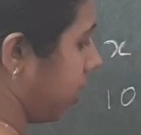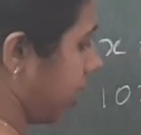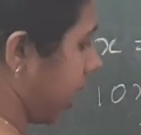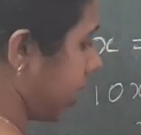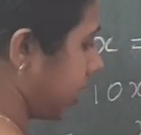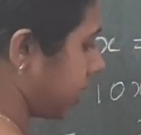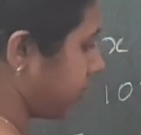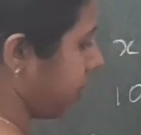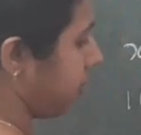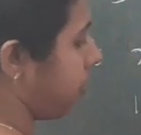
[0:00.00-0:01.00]
and
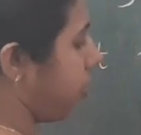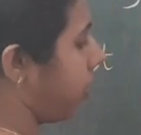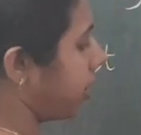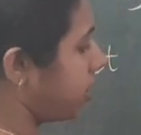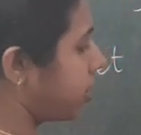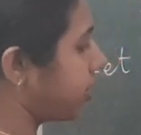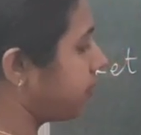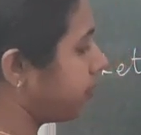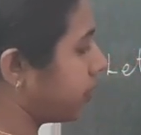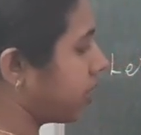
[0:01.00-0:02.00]
decimal point.
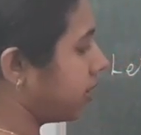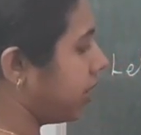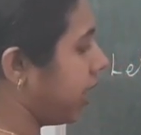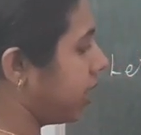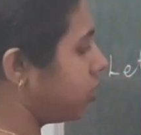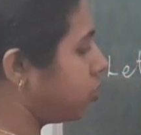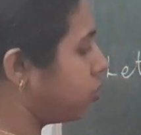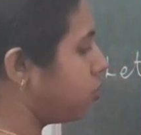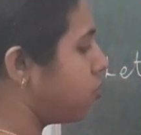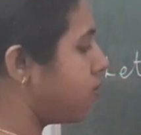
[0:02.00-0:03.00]
Then
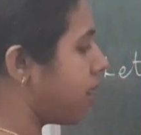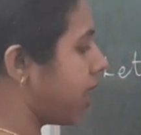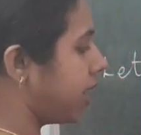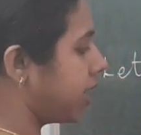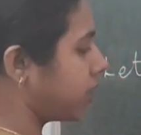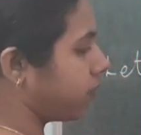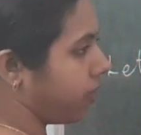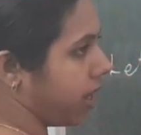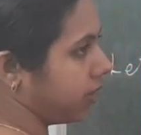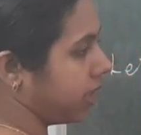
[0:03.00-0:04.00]
2 minus 5,